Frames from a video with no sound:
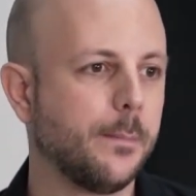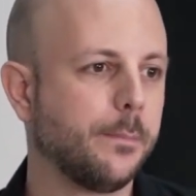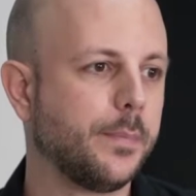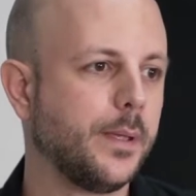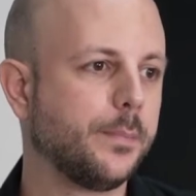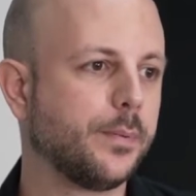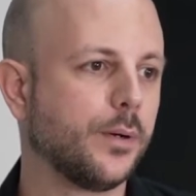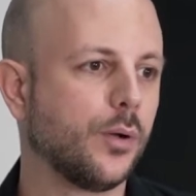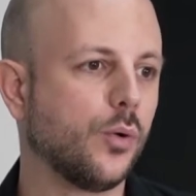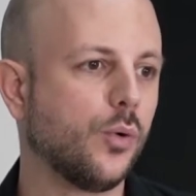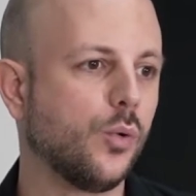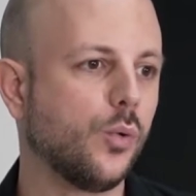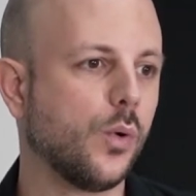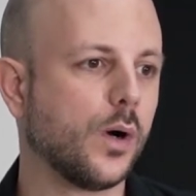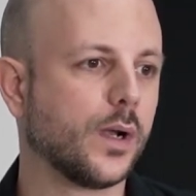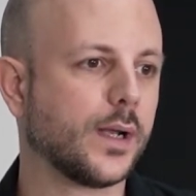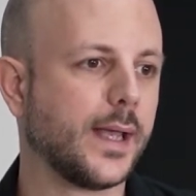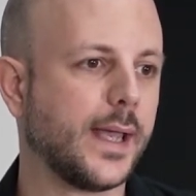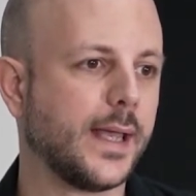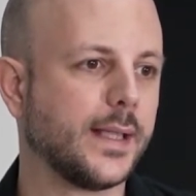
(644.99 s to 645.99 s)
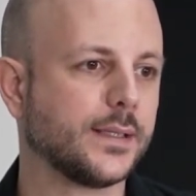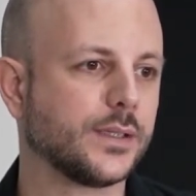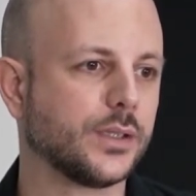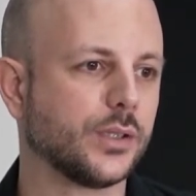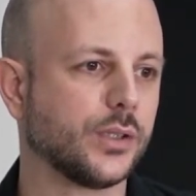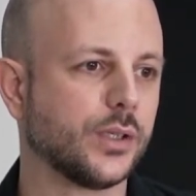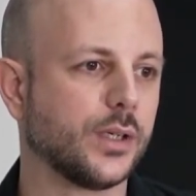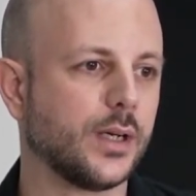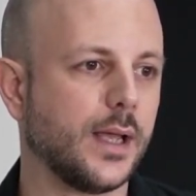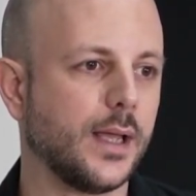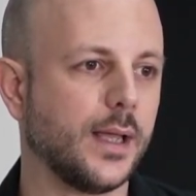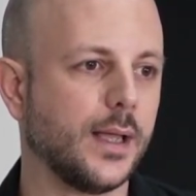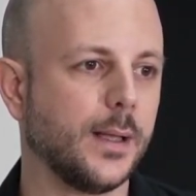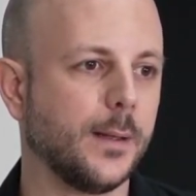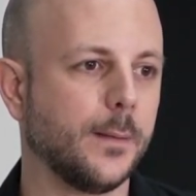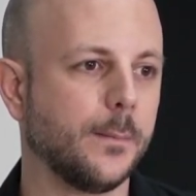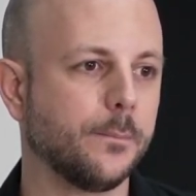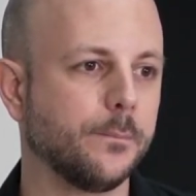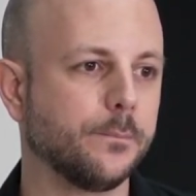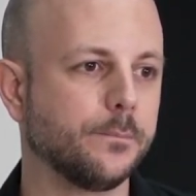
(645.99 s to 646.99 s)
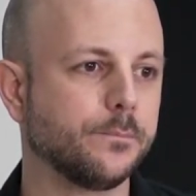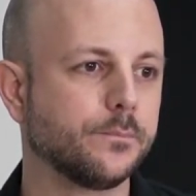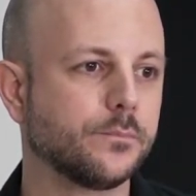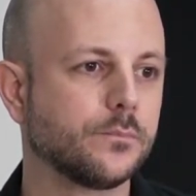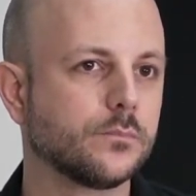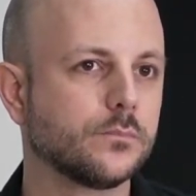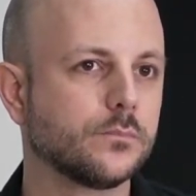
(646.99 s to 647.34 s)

people who want to enter